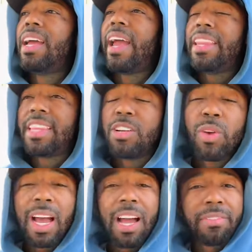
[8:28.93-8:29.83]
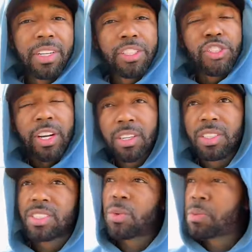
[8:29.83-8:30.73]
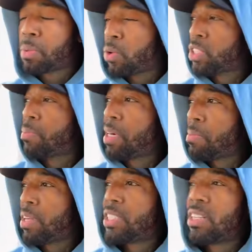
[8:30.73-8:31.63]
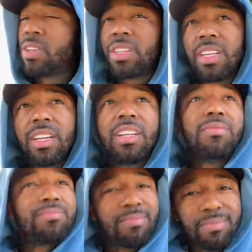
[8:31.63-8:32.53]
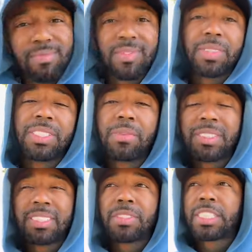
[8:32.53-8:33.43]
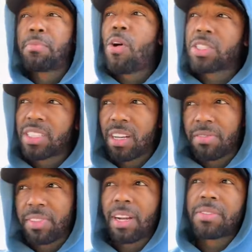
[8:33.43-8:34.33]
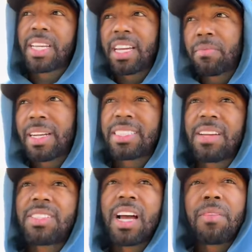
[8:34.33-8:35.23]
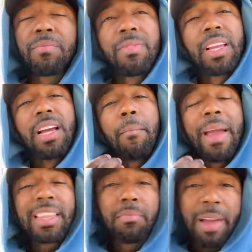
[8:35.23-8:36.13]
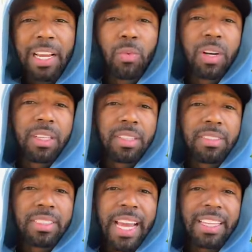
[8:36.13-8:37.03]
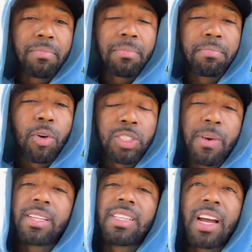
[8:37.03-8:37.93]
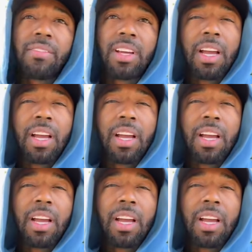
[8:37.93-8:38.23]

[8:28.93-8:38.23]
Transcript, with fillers: And then you have your trickles, which, which are pretty much, you know, some, some, some small stuff. You know what I'm saying? But at the same time, make the main one take the most amount of time.